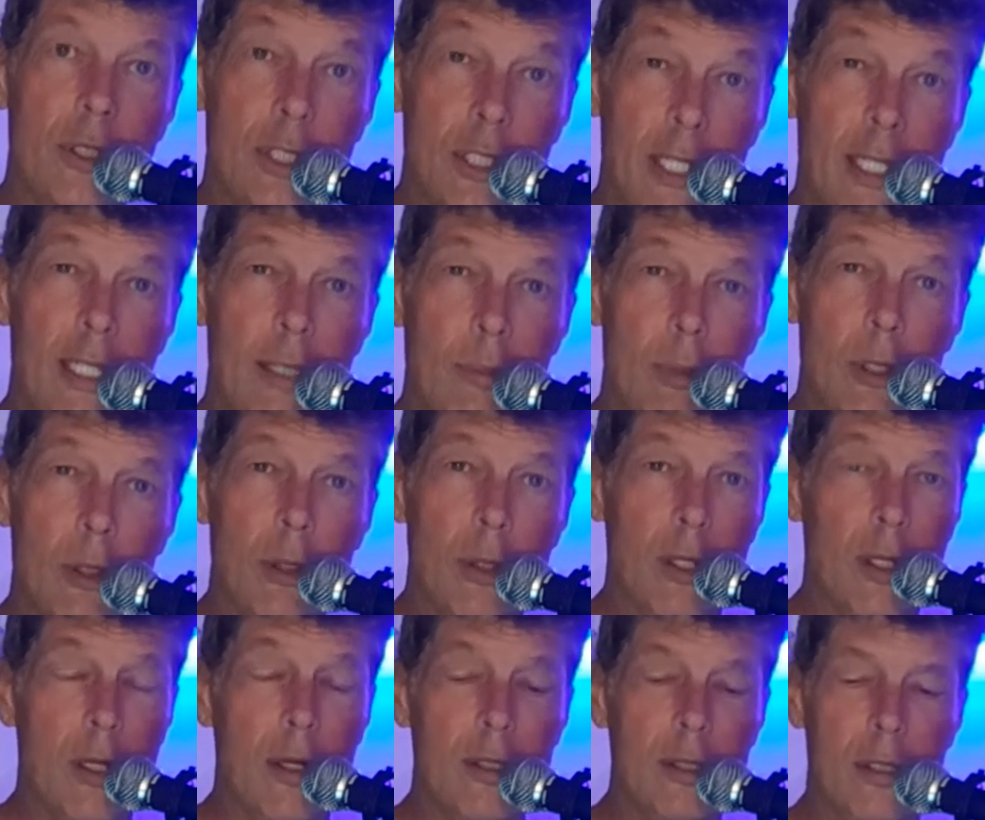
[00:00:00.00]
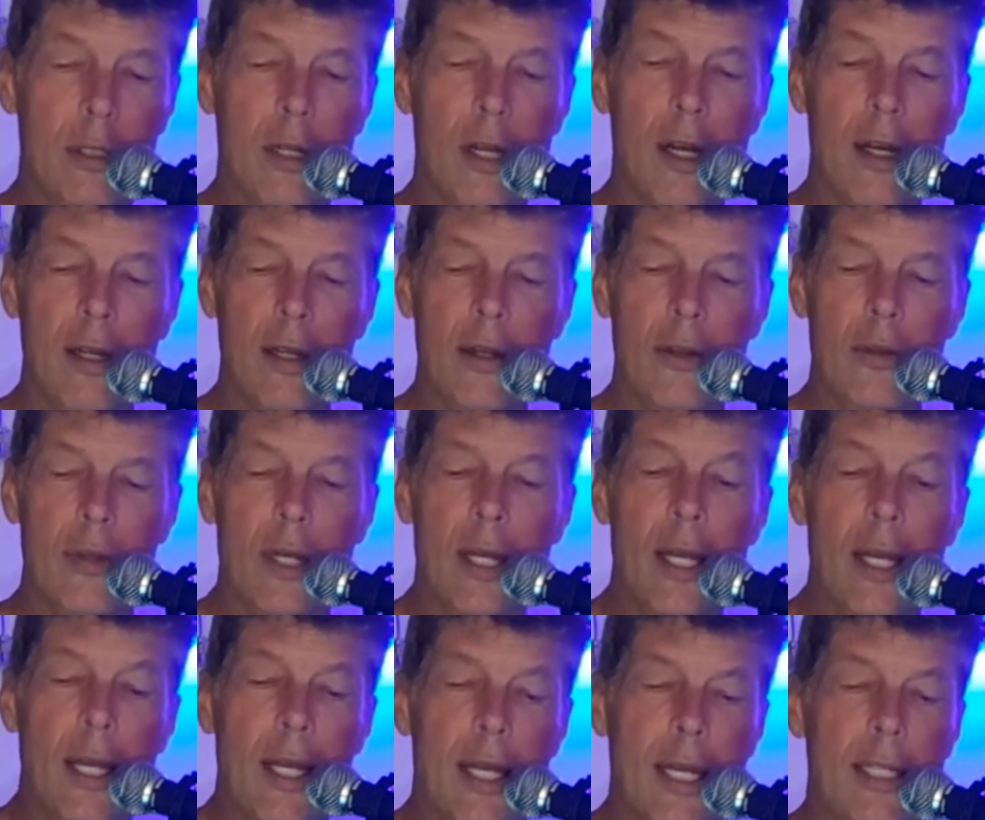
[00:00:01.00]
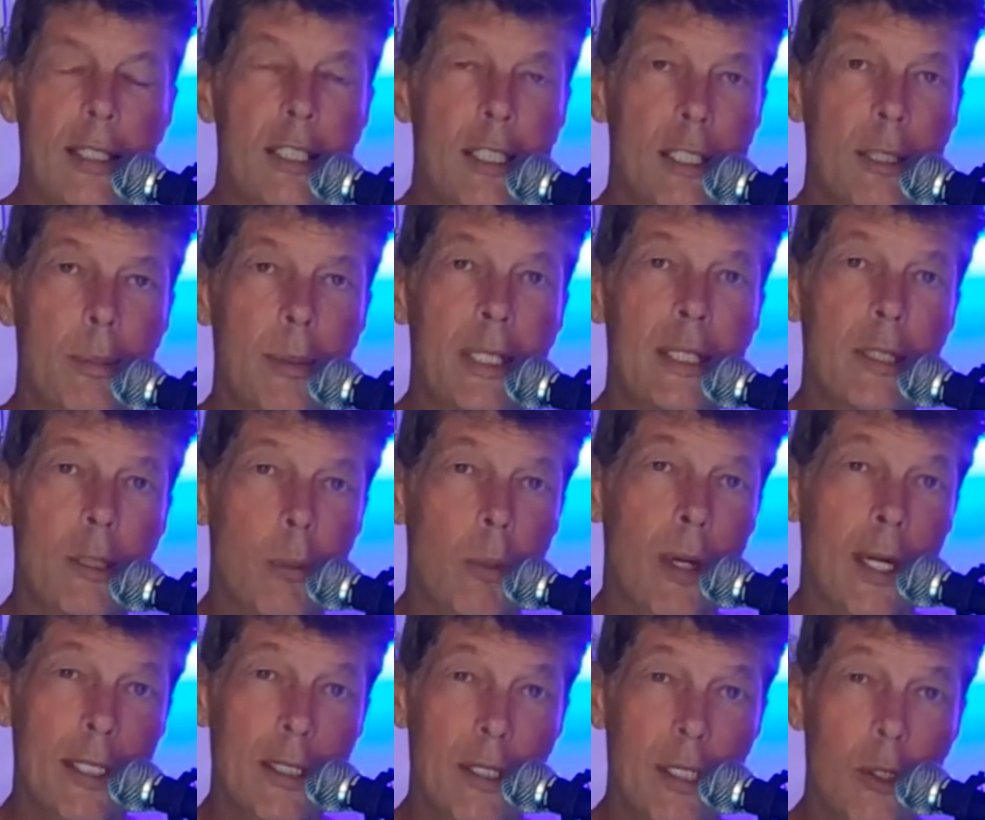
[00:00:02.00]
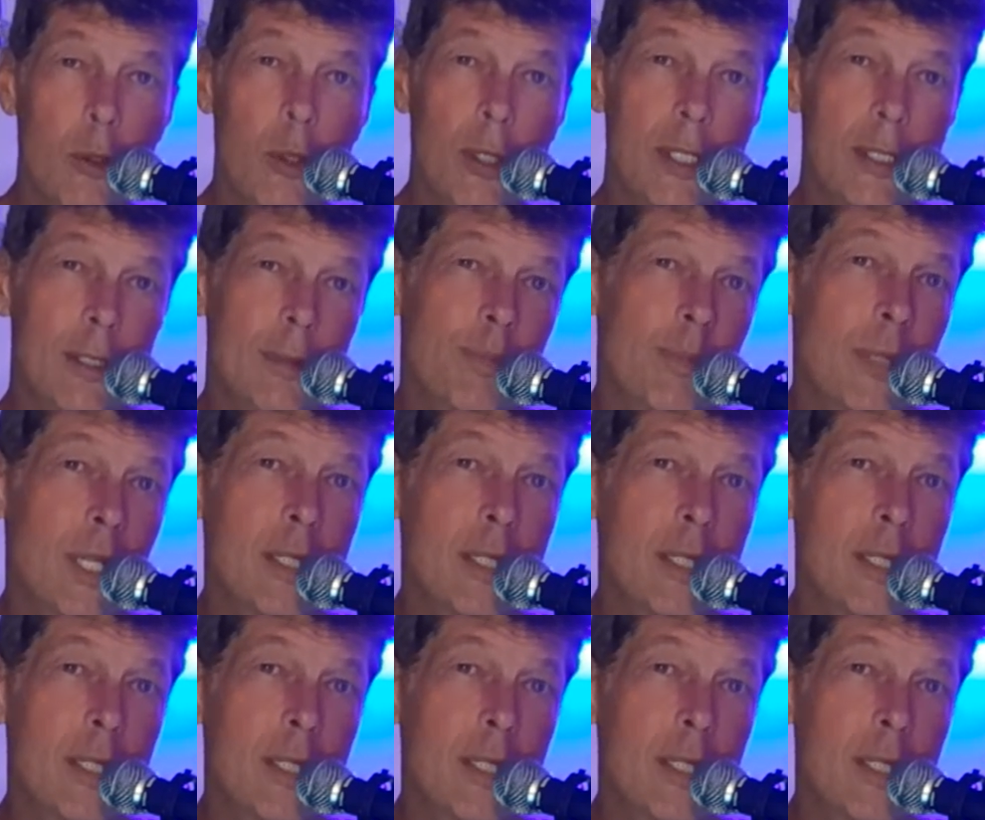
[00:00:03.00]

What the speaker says: SHIB to a larger audience, it just means a price increase.